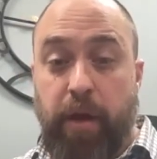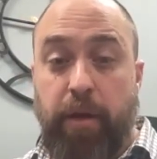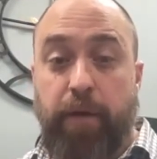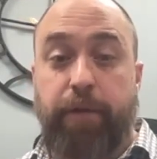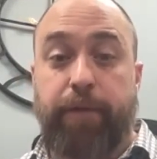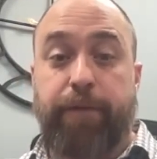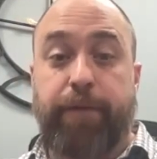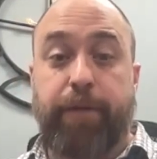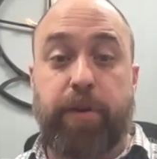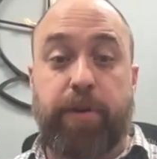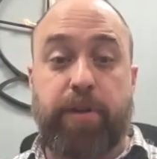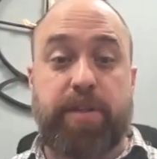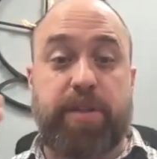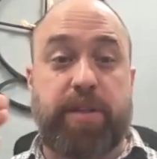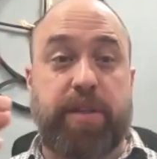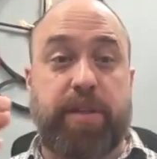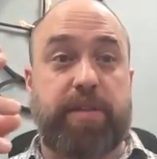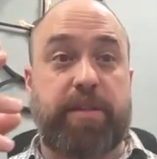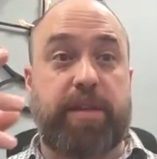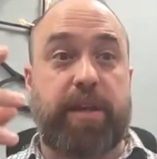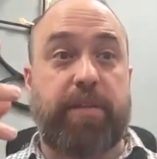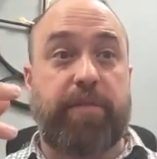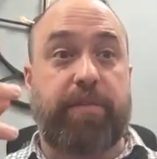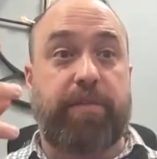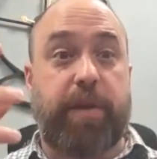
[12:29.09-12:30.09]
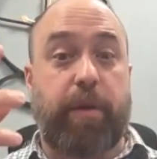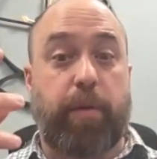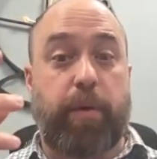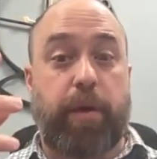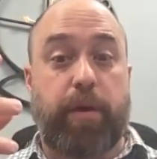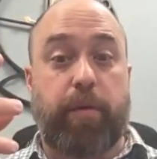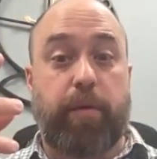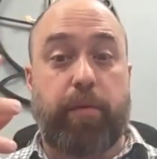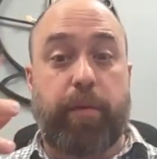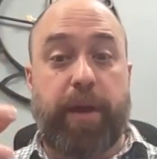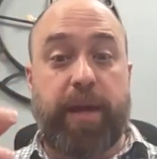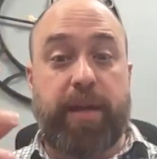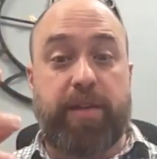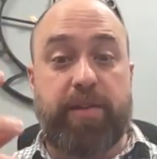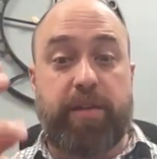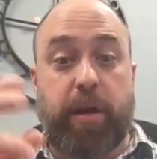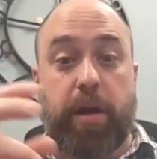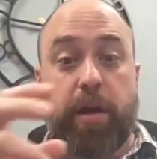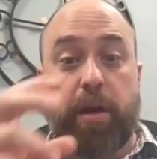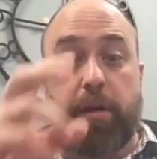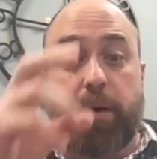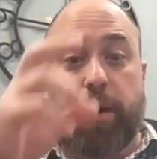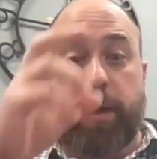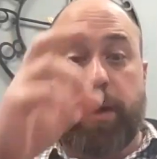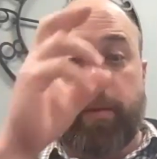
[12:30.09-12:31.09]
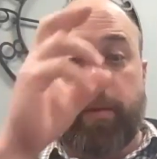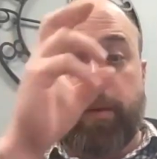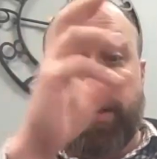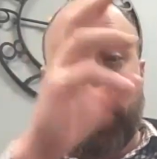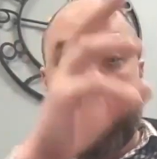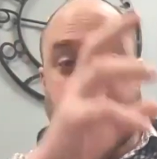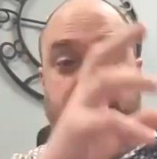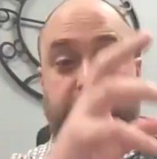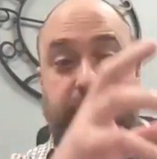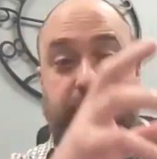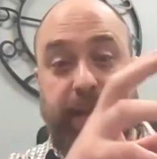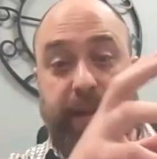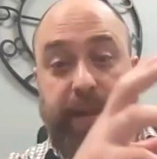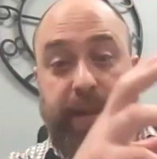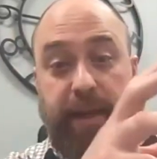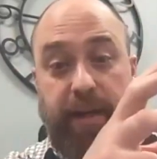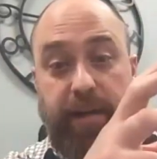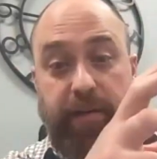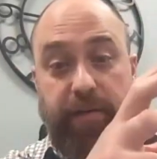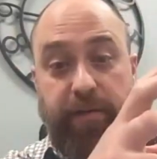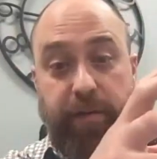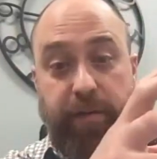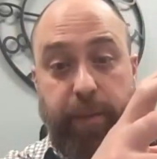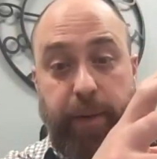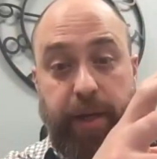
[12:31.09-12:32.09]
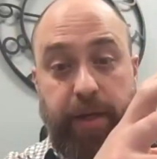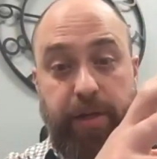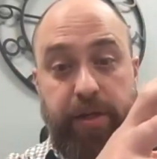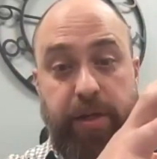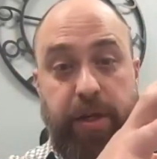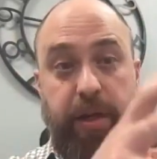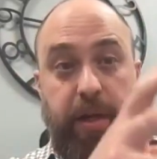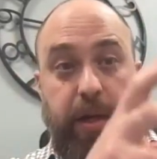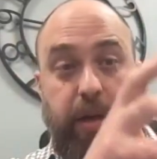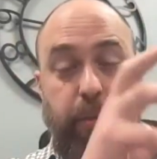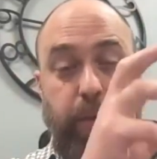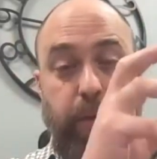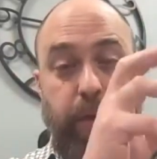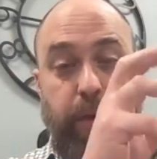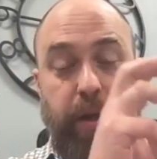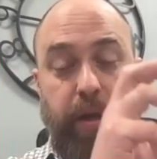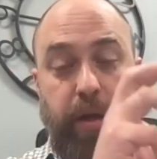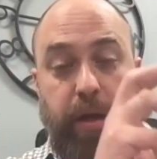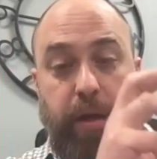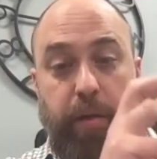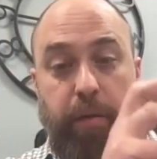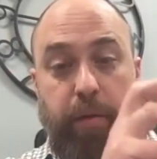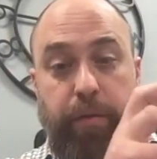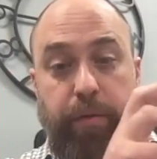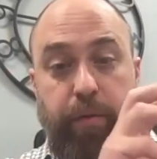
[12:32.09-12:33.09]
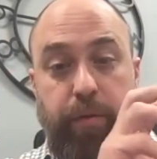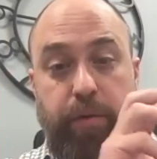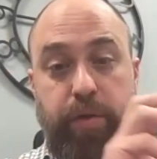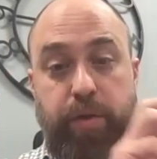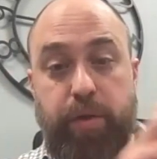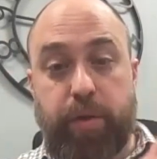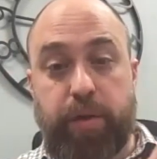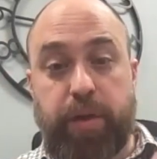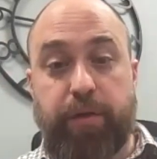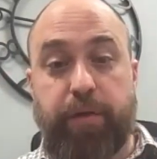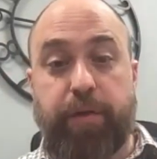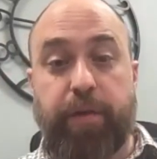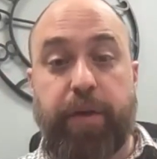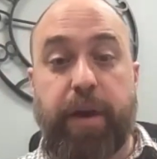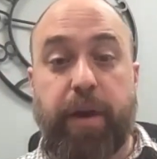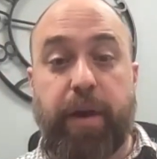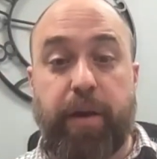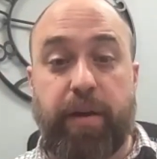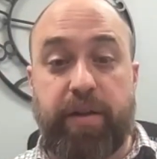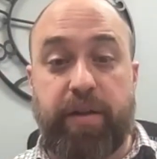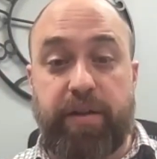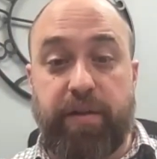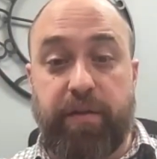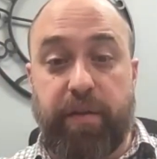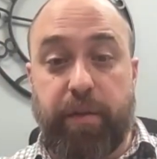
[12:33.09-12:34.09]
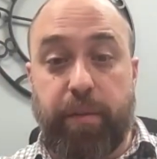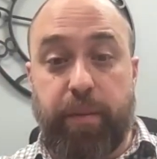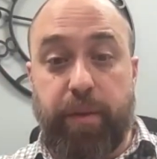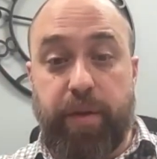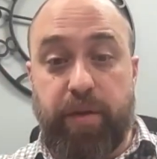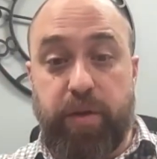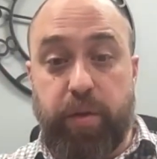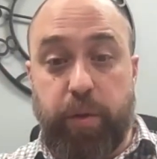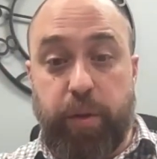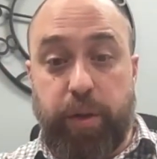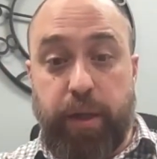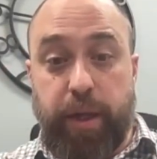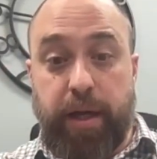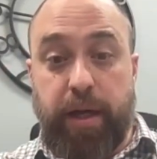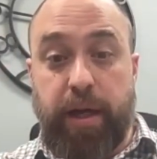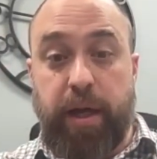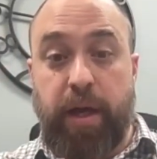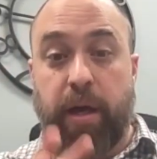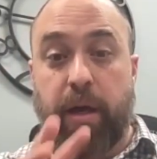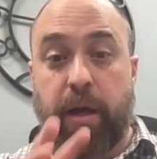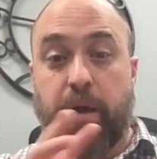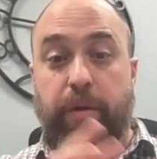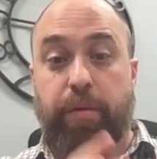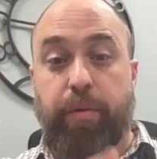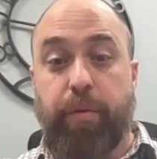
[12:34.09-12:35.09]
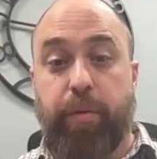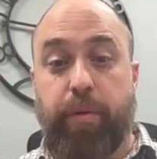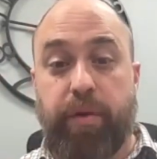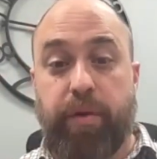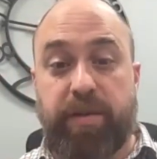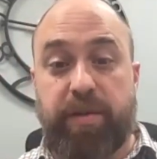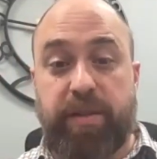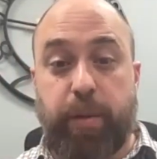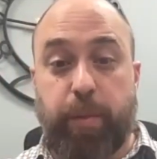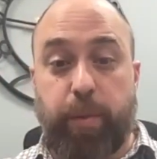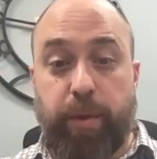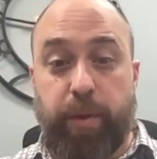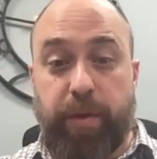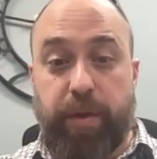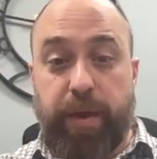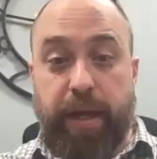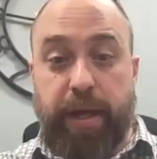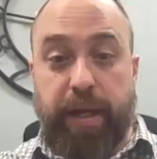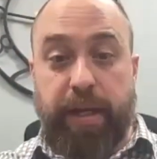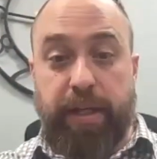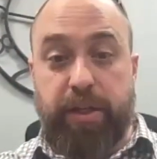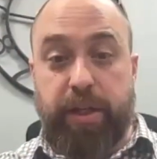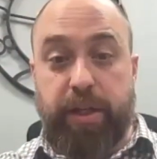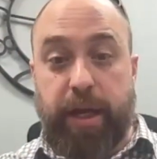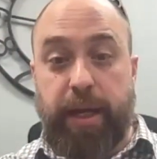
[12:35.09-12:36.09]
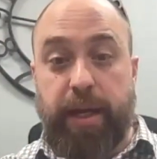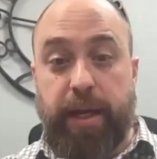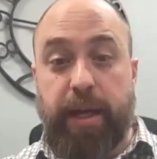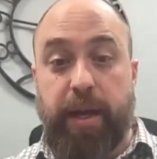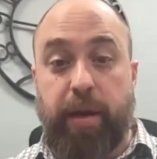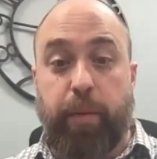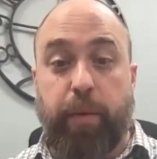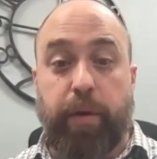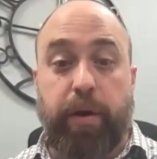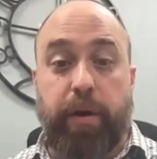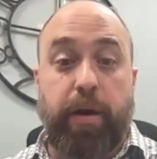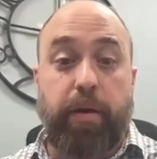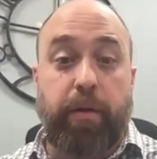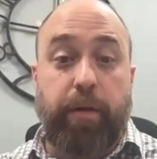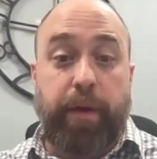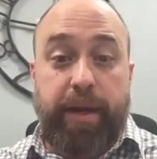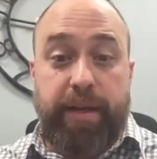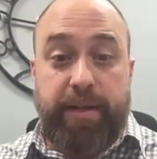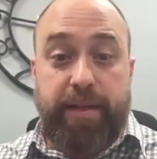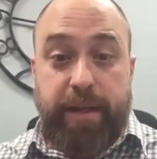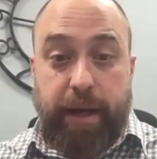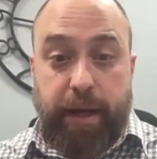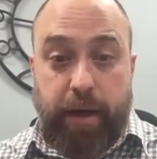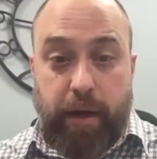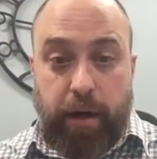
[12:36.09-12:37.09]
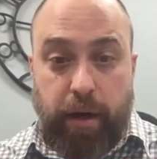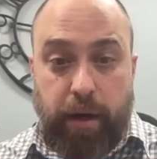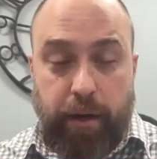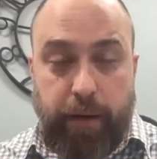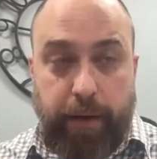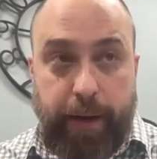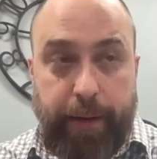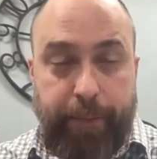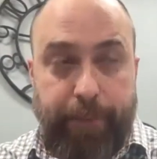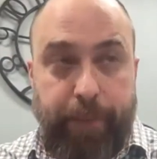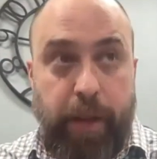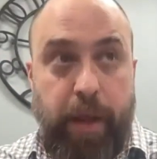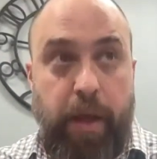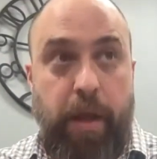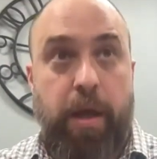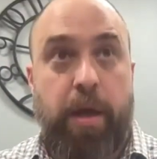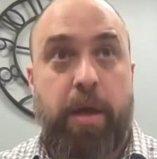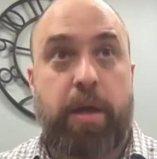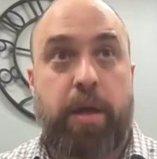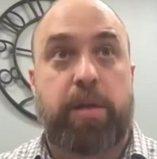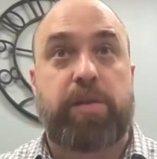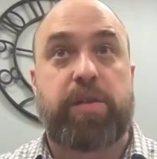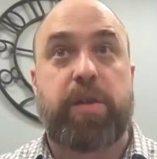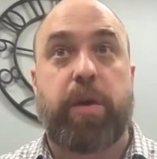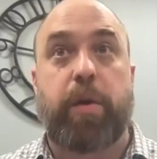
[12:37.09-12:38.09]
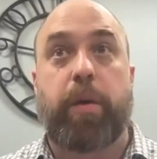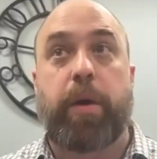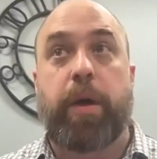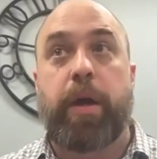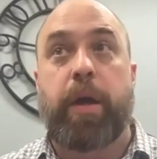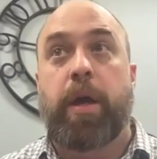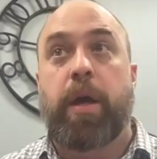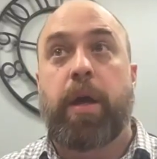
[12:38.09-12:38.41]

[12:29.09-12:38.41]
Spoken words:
Versus if I want to raise heart rate, we're going to take that information and we're going to go through two different areas of the medulla, through the sympathetic chain, and we're going to raise that heart rate. So